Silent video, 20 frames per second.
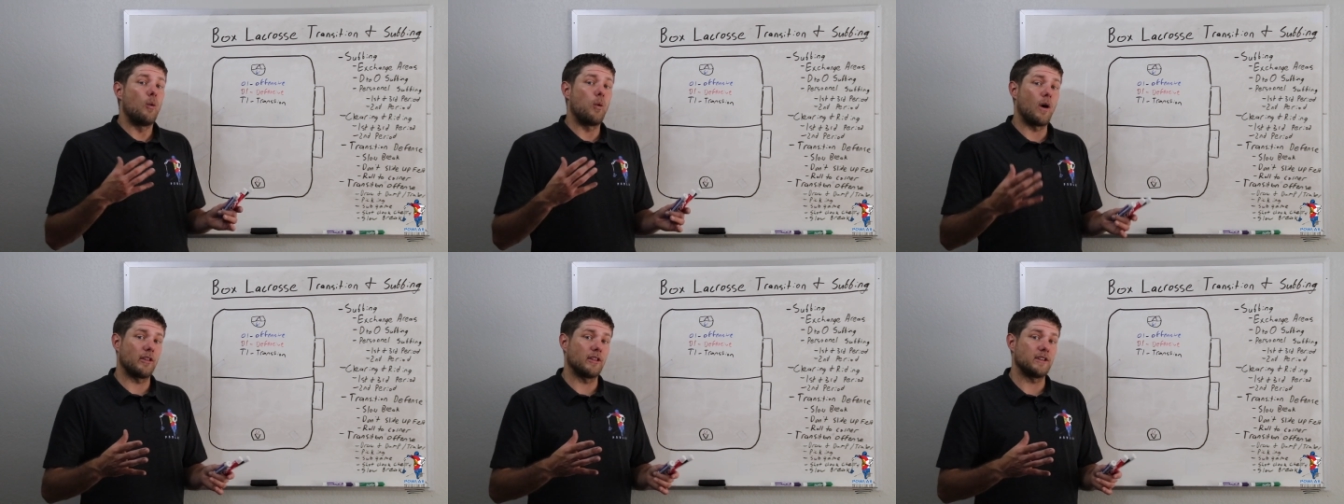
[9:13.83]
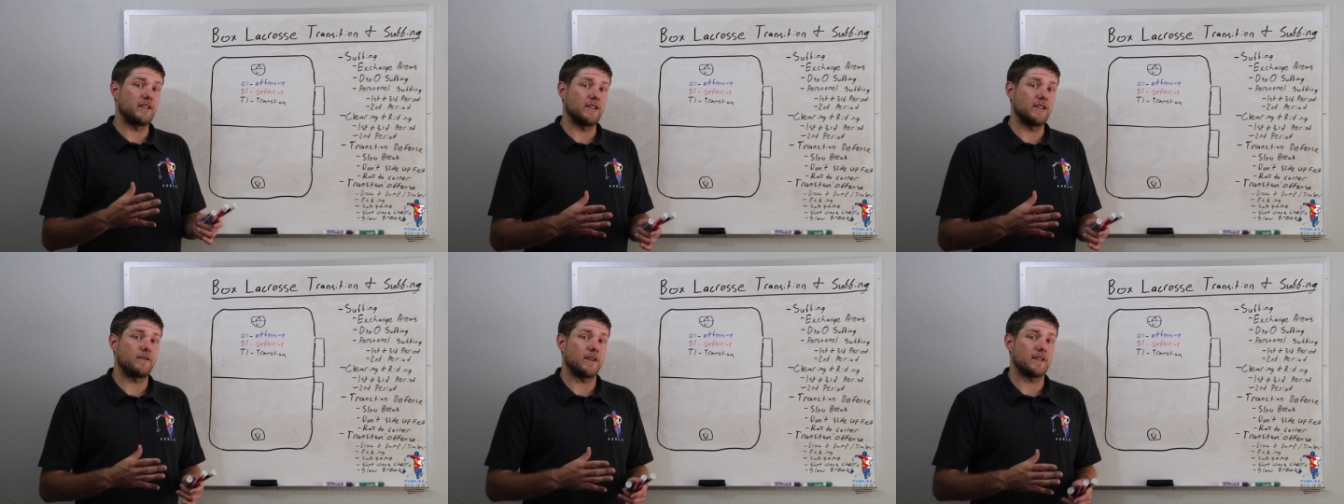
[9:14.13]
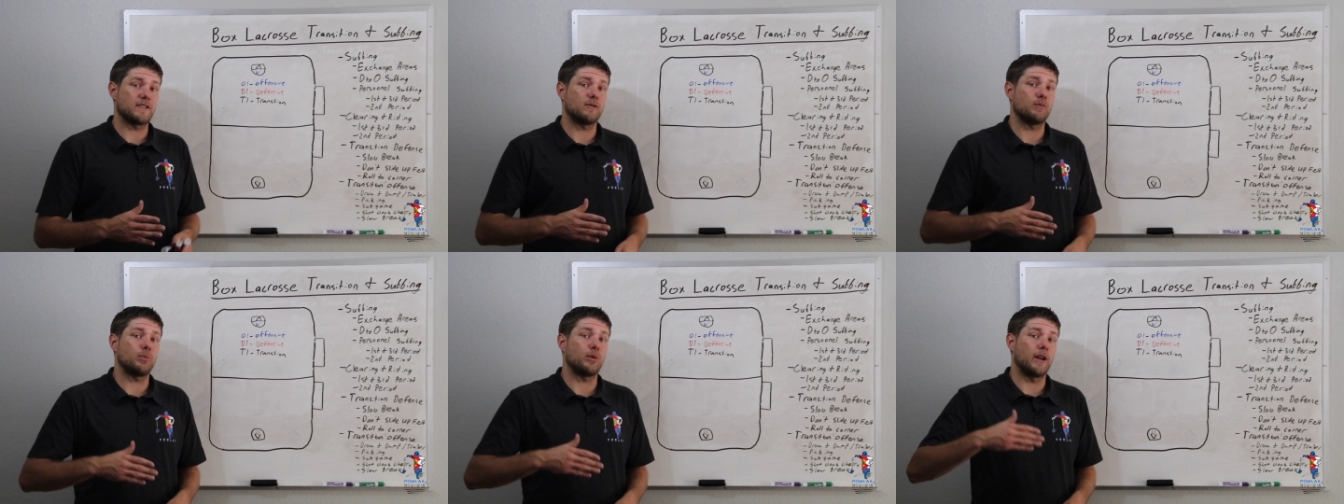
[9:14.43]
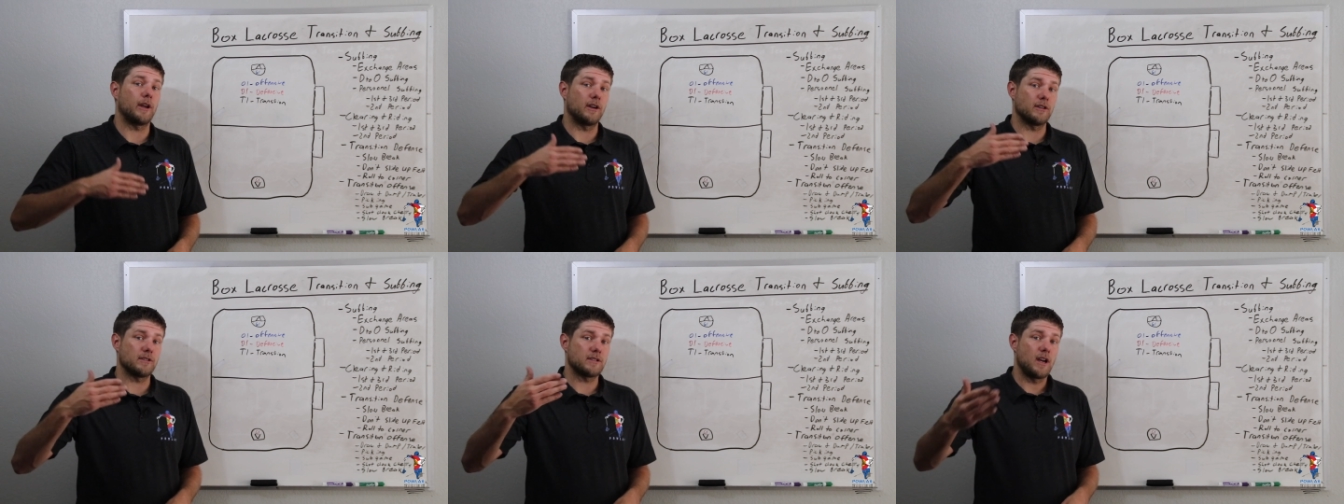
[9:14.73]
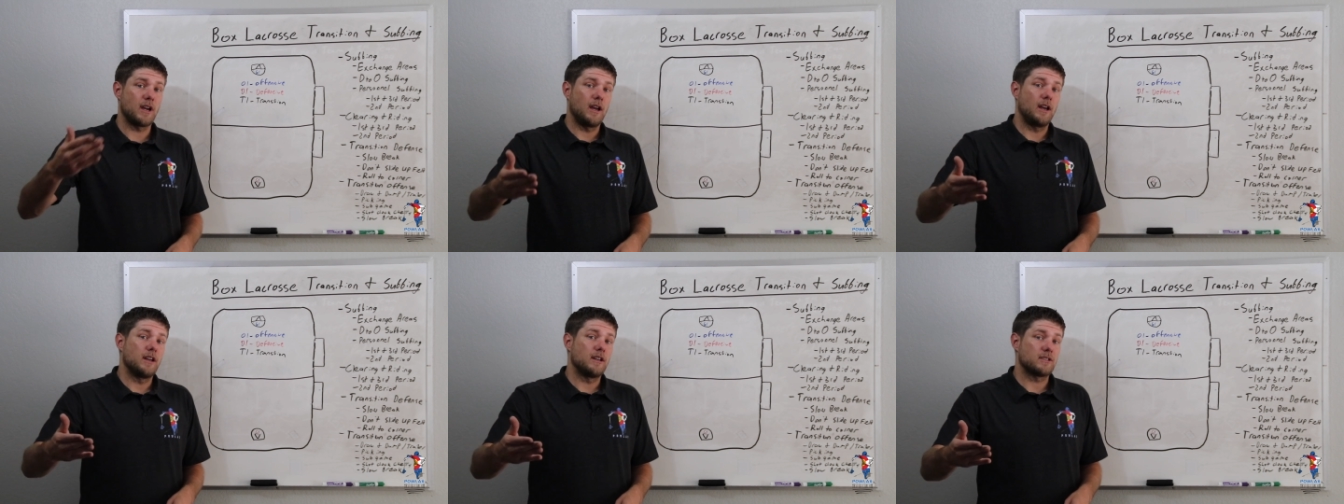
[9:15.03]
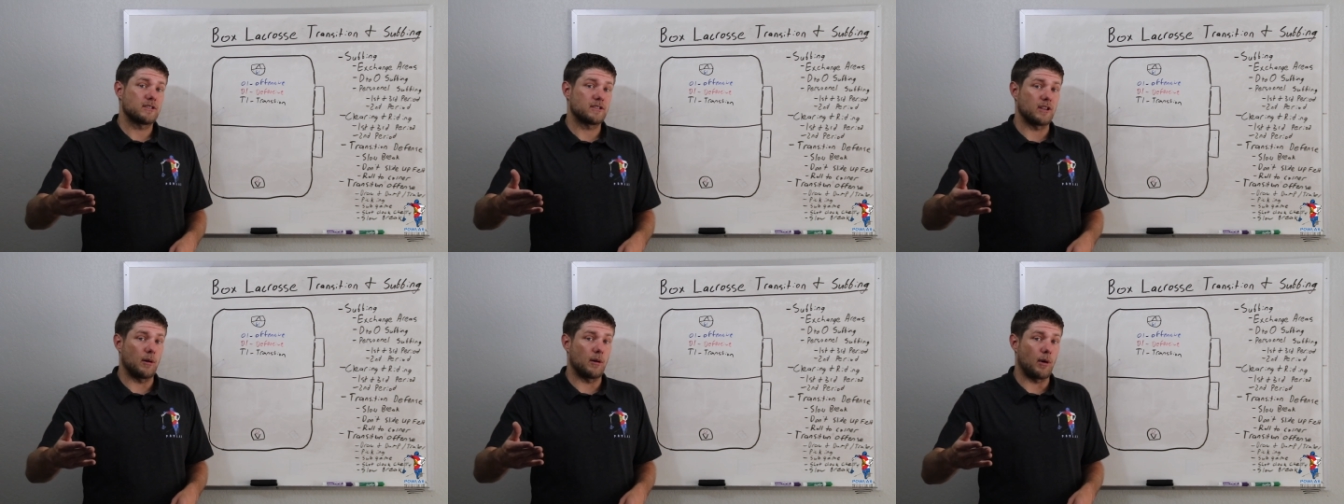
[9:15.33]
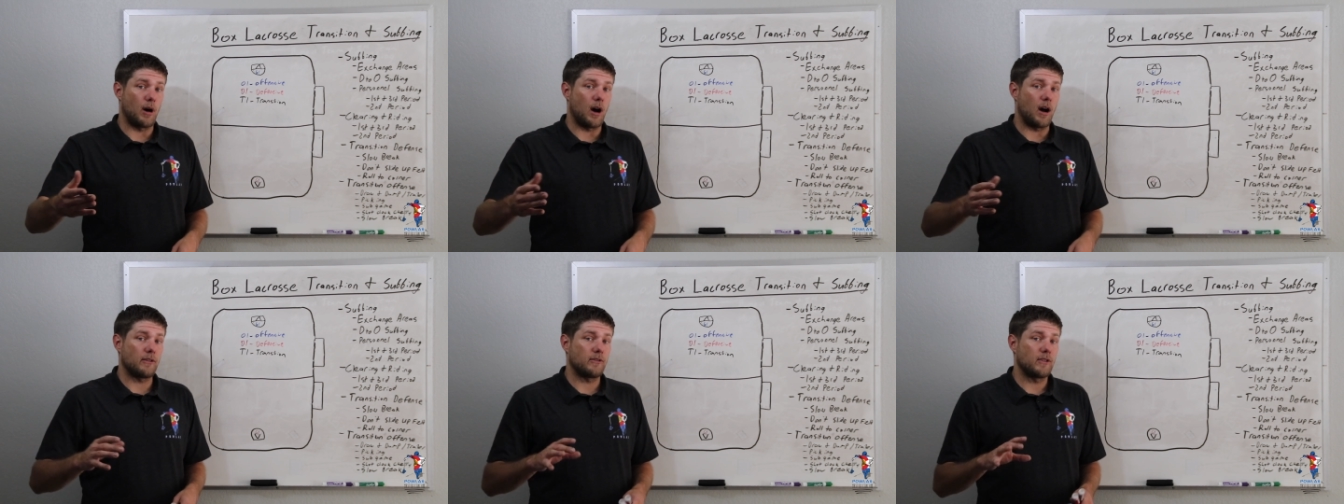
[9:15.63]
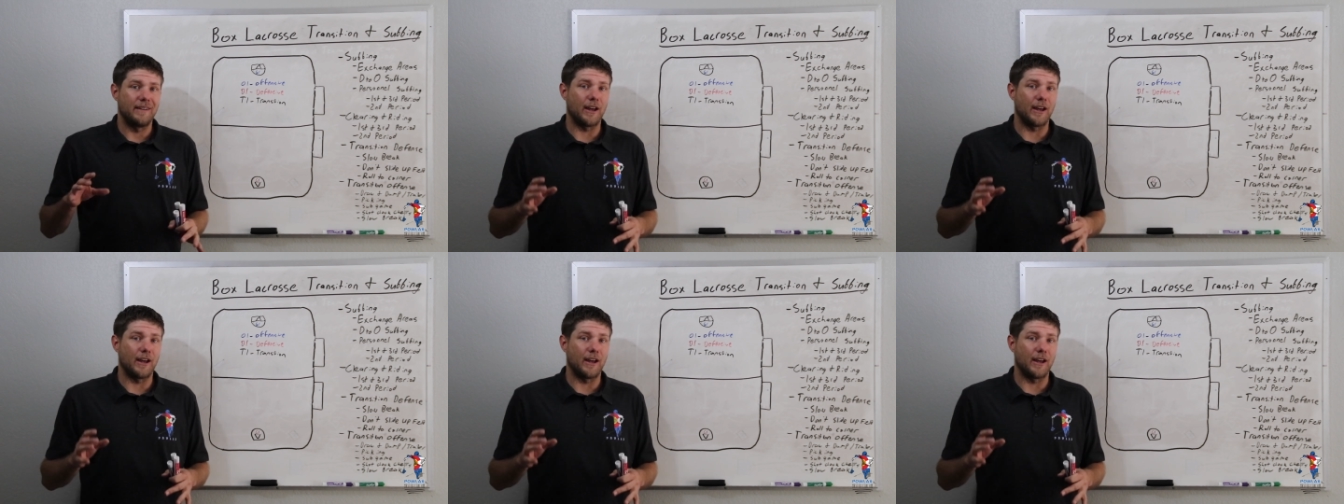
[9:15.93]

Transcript: while the defensive players sub off.